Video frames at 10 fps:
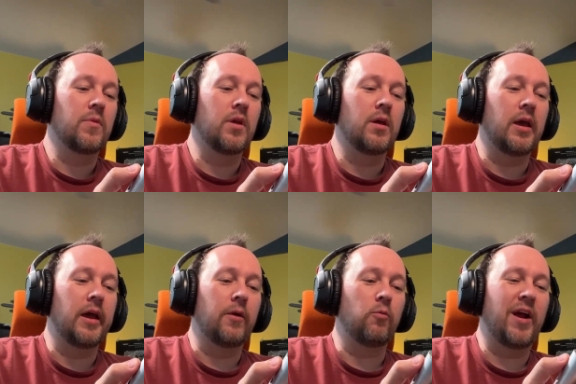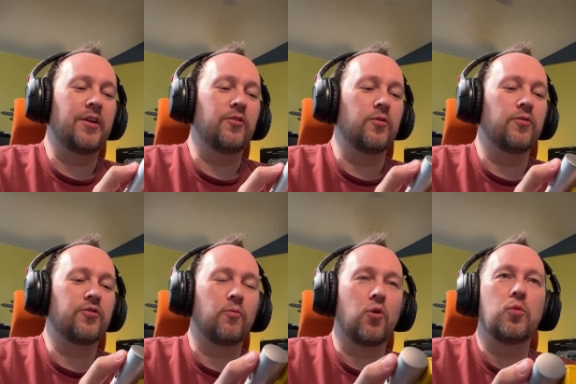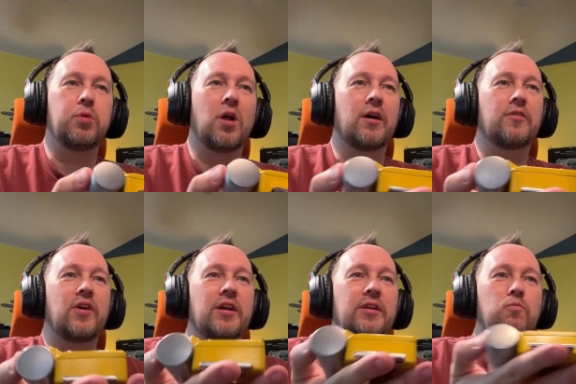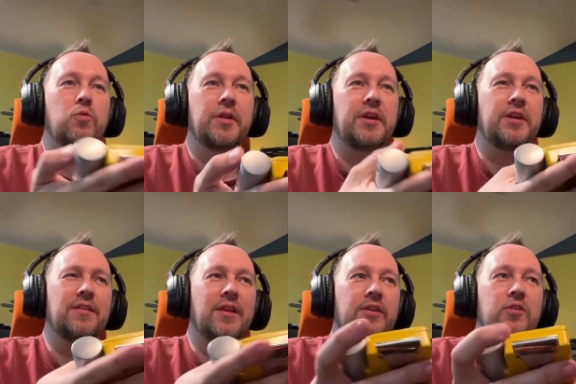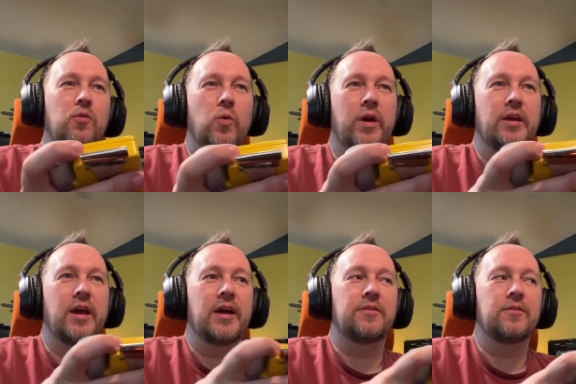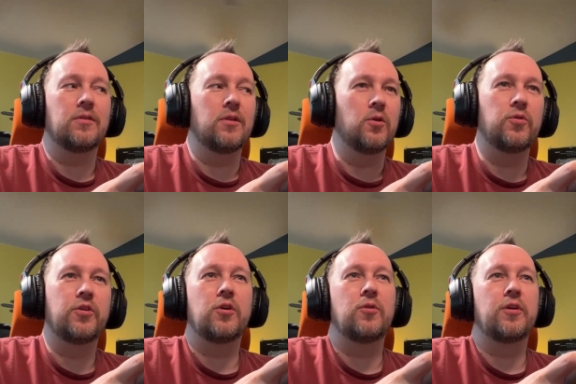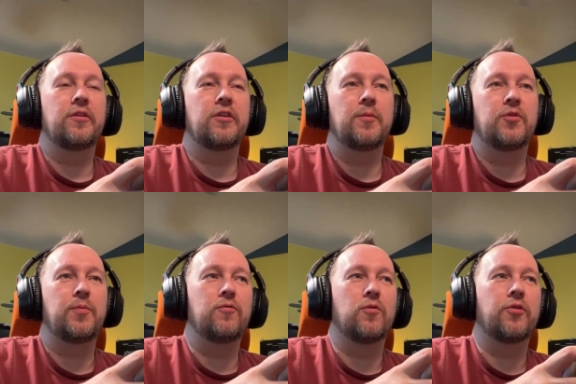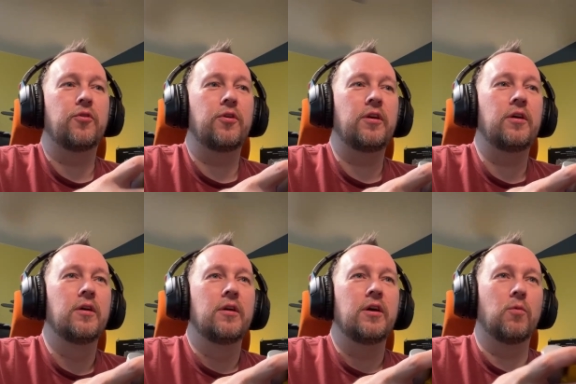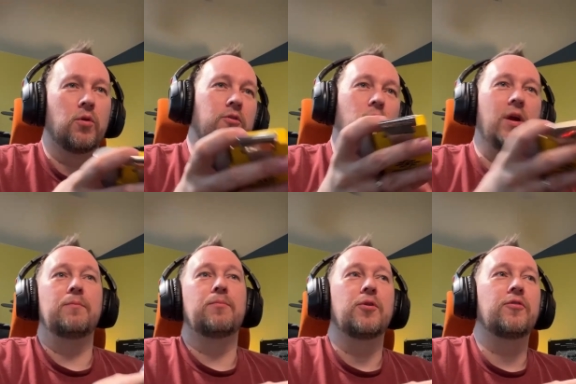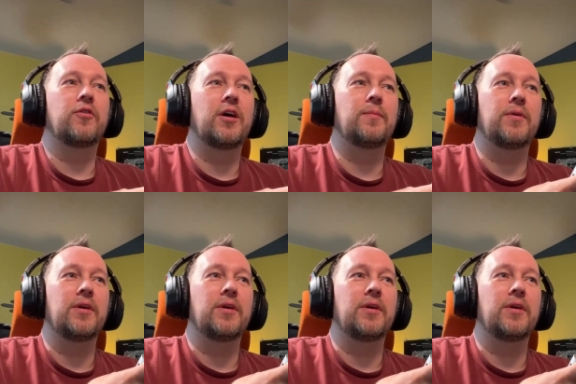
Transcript: And ran into some roadblocks. I really didn't like the way you had to load the code onto the MSP 430. It worked great in prototype.